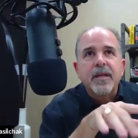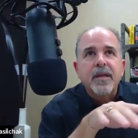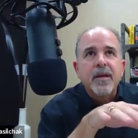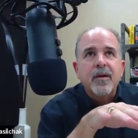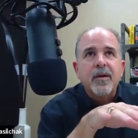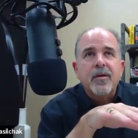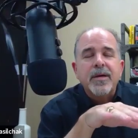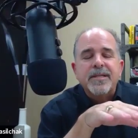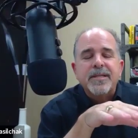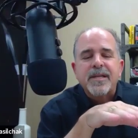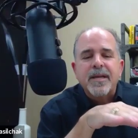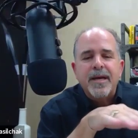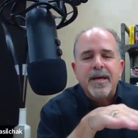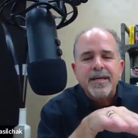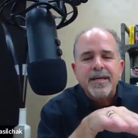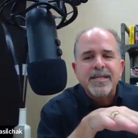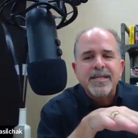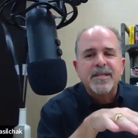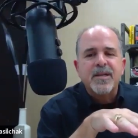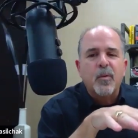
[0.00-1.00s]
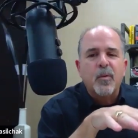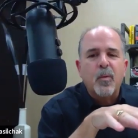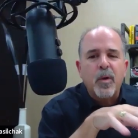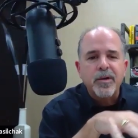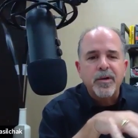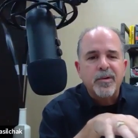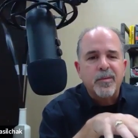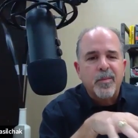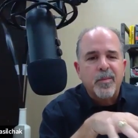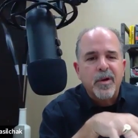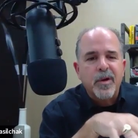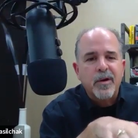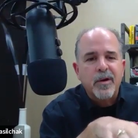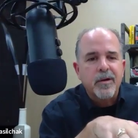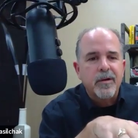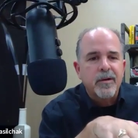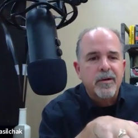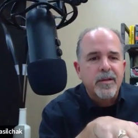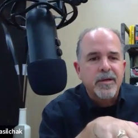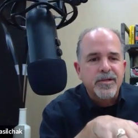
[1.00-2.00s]
You know, it's not just an
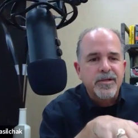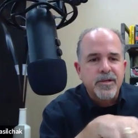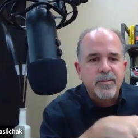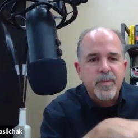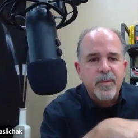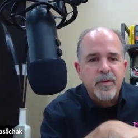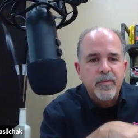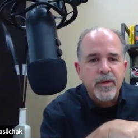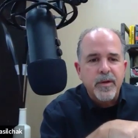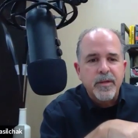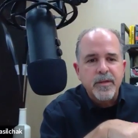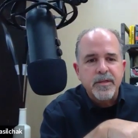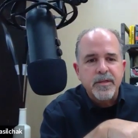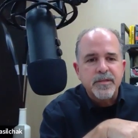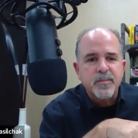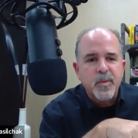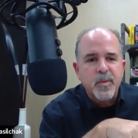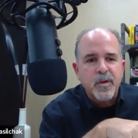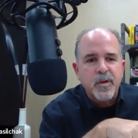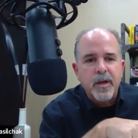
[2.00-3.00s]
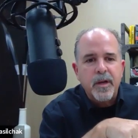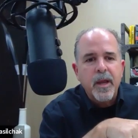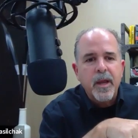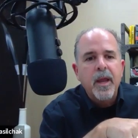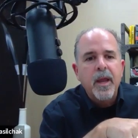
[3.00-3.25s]
entrepreneur that should be reading this book.